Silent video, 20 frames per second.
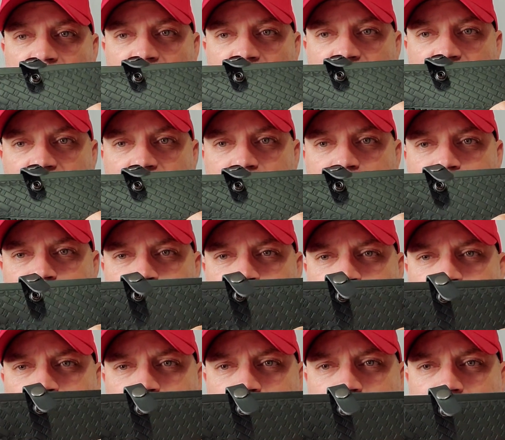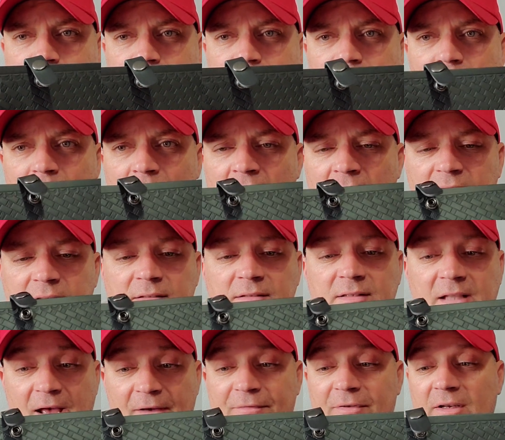decent.
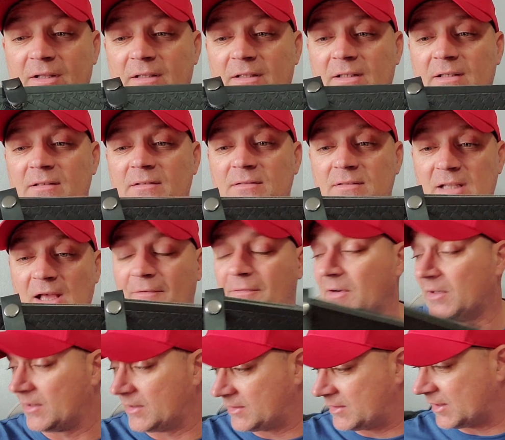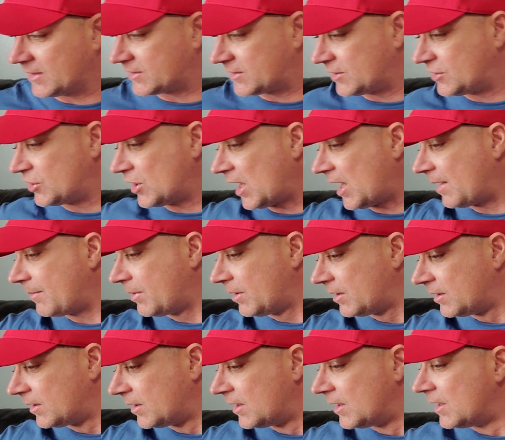It definitely, definitely does the job.
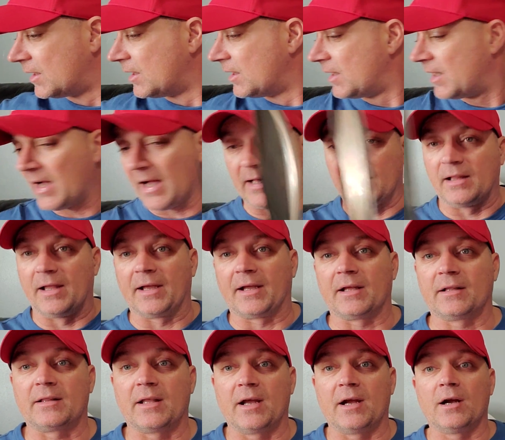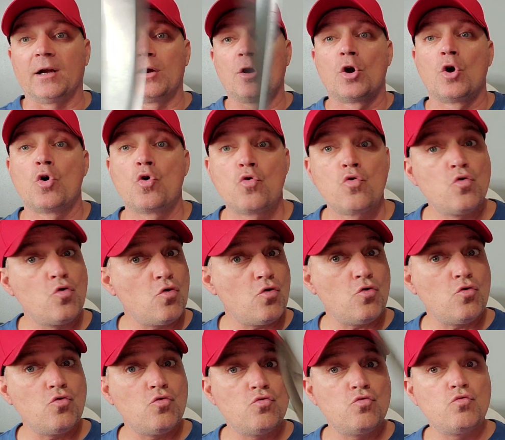I like it there.
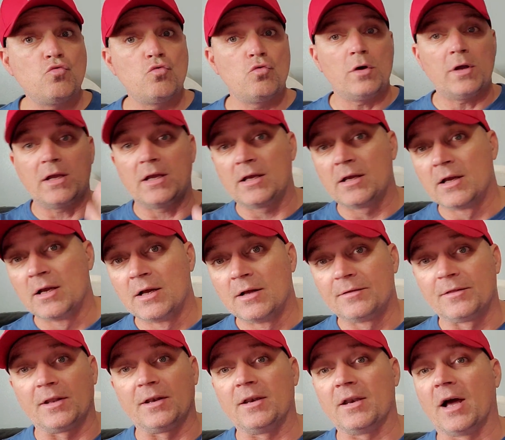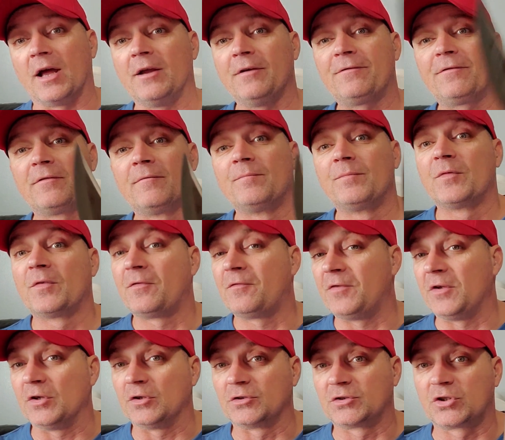Whoo-wee! The knife
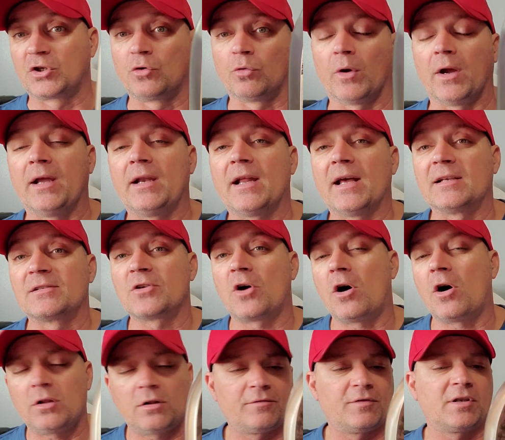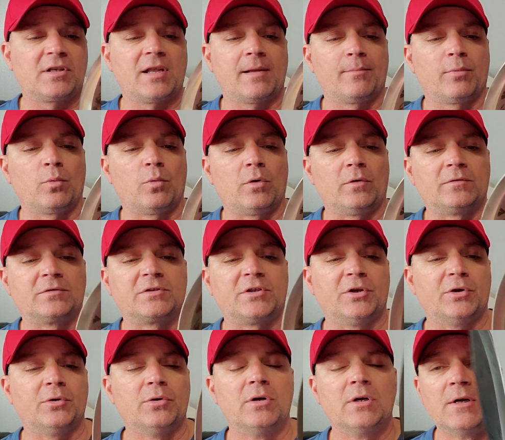feels great, as all of the Timberwolves
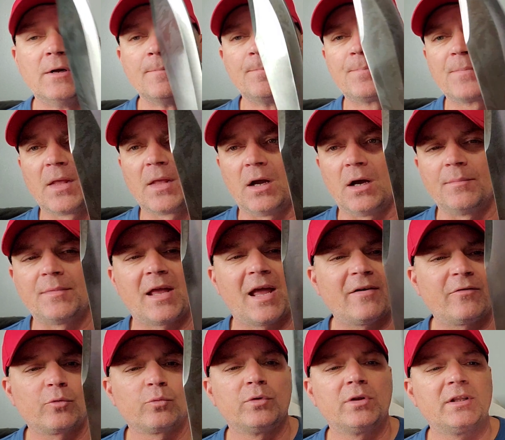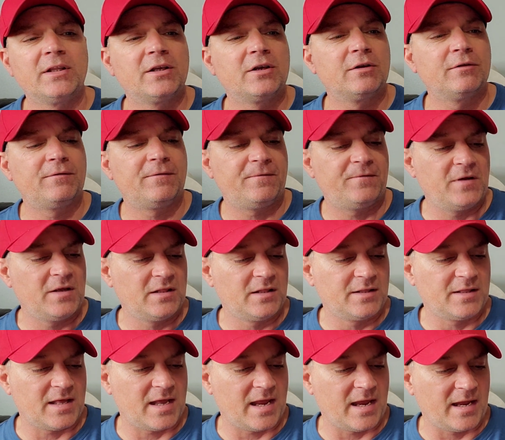do. Um, they have a really good feel
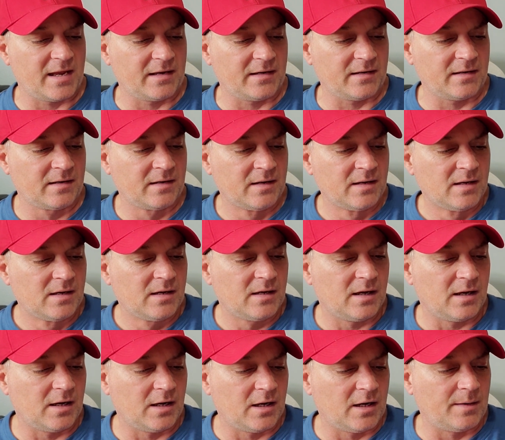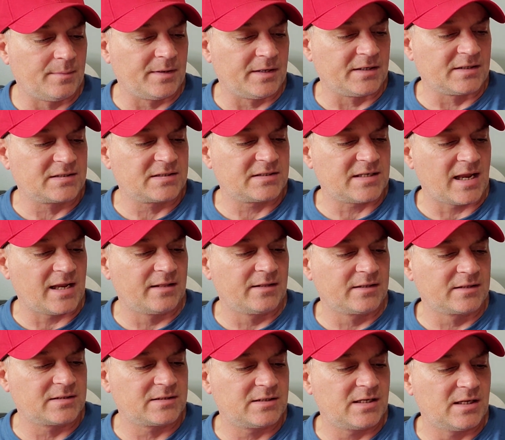in the hand. Um, it is
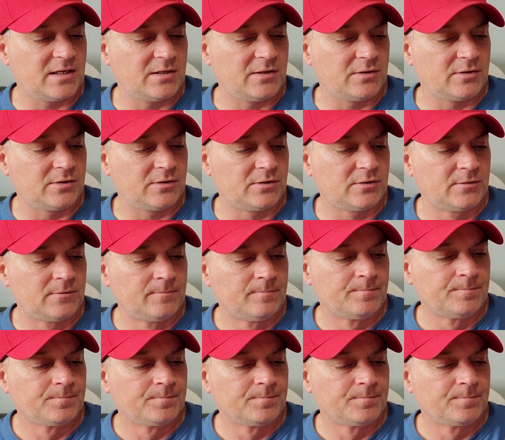stainless steel.